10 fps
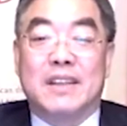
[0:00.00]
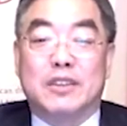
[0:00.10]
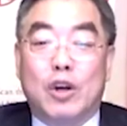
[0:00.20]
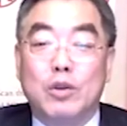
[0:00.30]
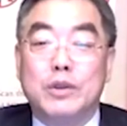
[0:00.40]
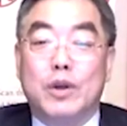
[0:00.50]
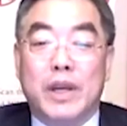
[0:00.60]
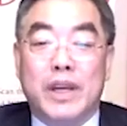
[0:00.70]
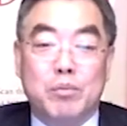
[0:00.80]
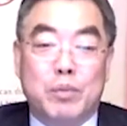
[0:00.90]
Total
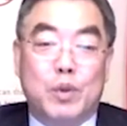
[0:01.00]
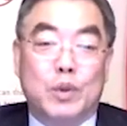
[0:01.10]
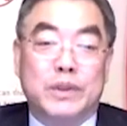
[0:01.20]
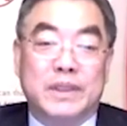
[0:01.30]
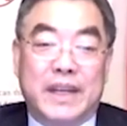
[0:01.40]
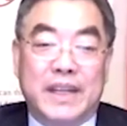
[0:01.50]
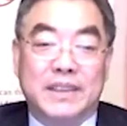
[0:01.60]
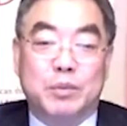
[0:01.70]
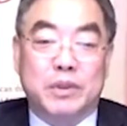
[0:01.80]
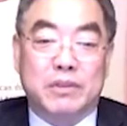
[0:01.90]
import and
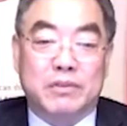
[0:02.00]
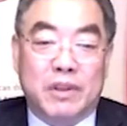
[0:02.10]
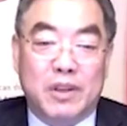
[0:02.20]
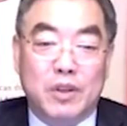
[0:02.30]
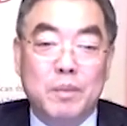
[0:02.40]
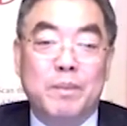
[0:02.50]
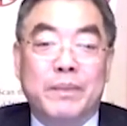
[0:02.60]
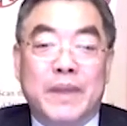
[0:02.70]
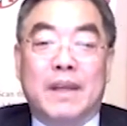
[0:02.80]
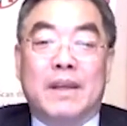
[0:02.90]
export volume
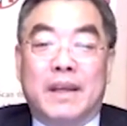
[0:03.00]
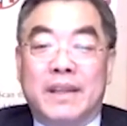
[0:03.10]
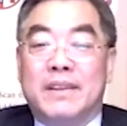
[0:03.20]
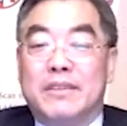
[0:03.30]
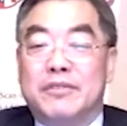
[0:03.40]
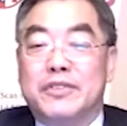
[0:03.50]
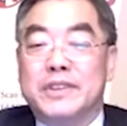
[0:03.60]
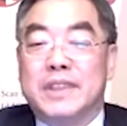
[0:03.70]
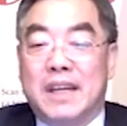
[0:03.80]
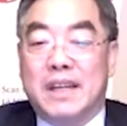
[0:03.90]
in the
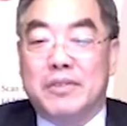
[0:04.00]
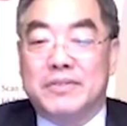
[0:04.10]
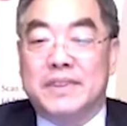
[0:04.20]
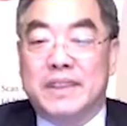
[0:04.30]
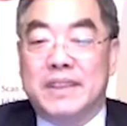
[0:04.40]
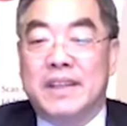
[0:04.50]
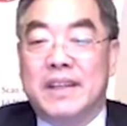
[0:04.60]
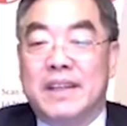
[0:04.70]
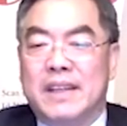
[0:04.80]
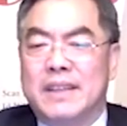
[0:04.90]
first half of the
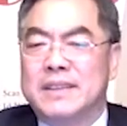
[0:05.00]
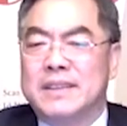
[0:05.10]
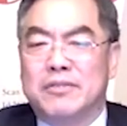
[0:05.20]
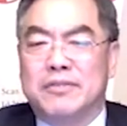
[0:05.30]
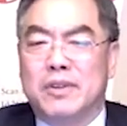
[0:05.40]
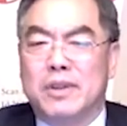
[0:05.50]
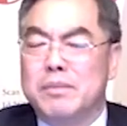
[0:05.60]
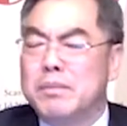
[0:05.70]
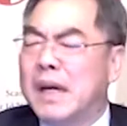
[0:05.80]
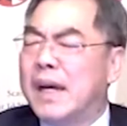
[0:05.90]
year has
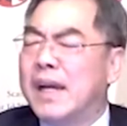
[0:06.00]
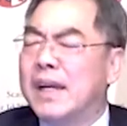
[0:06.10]
fallen by